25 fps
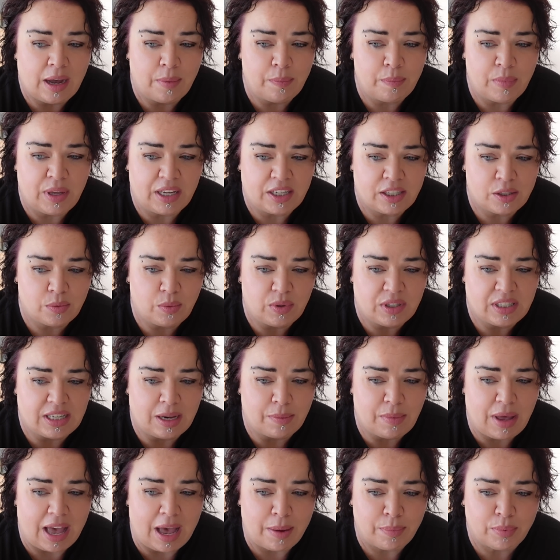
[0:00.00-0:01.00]
mixed with
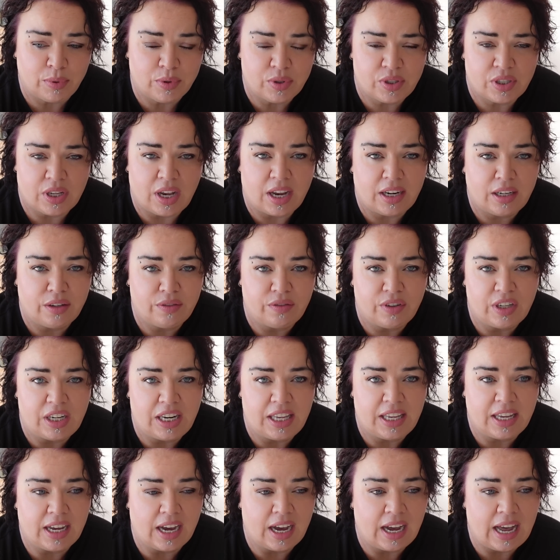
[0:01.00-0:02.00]
some apple cider
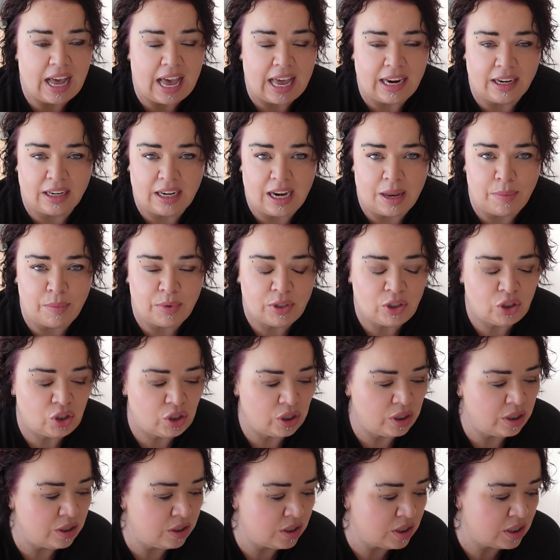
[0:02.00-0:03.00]
vinegar and lemon
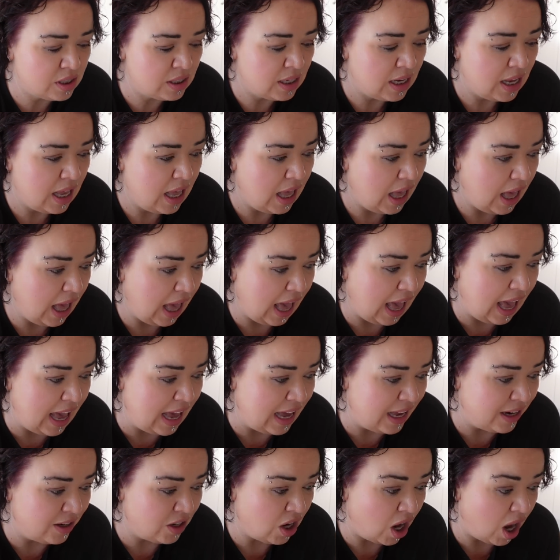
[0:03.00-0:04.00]
juice.
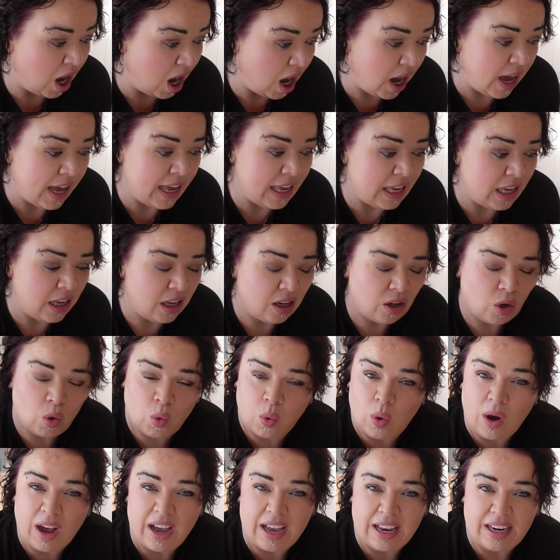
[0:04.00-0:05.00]
And I
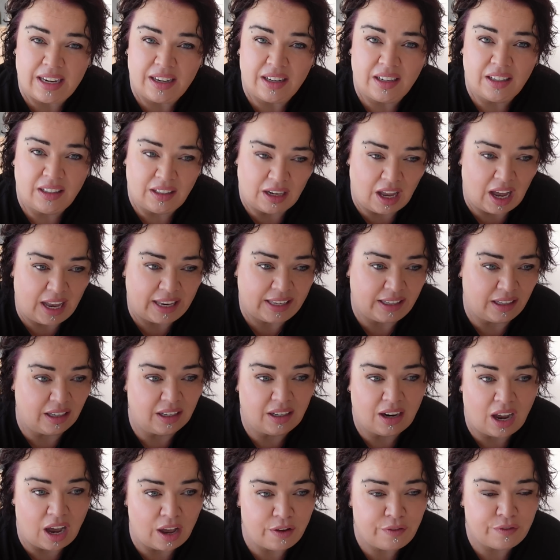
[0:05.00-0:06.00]
quite like it.
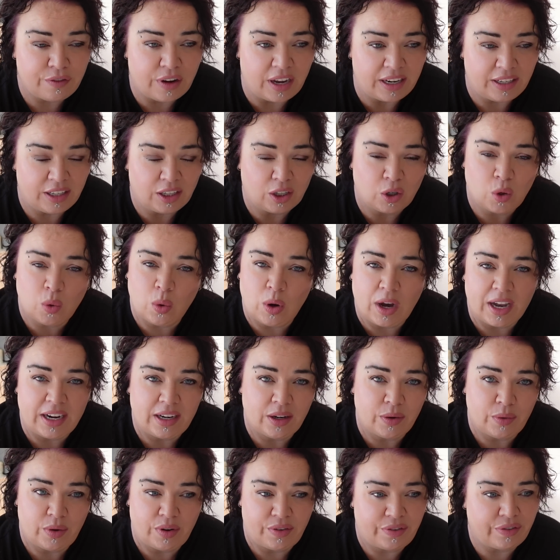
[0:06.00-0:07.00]
I find it quite
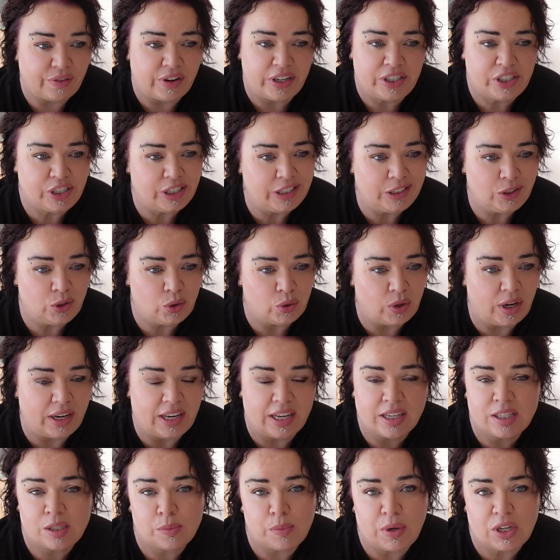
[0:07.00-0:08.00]
a refreshing
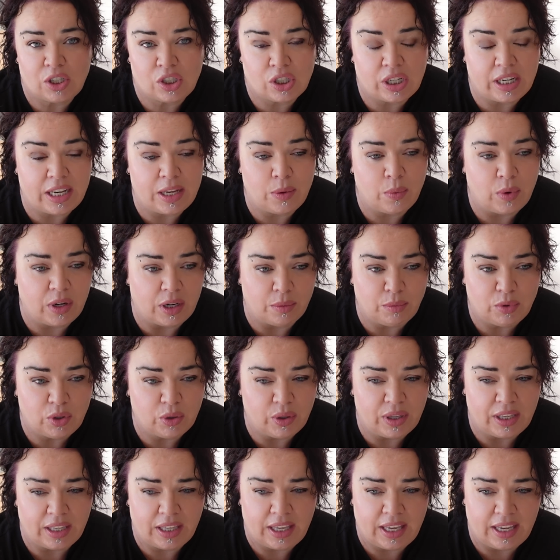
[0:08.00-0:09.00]
drink, especially when I'm
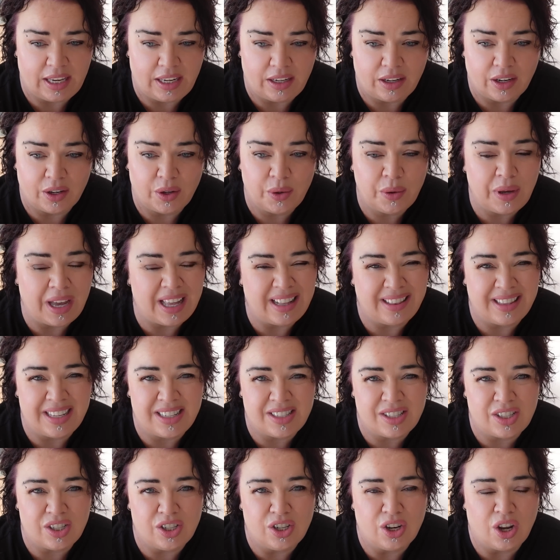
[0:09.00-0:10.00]
doing keto and
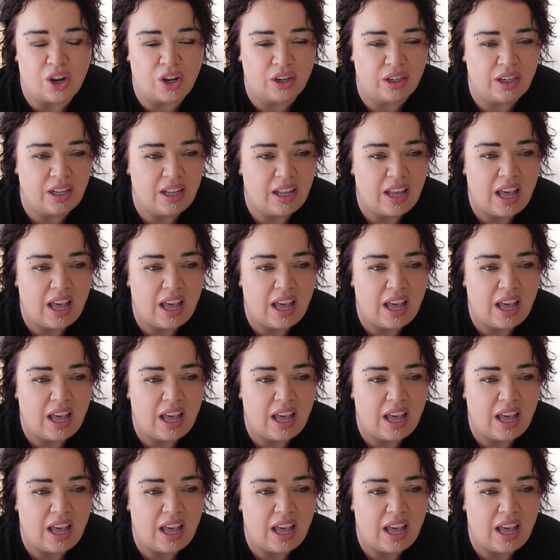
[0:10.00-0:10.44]
there's not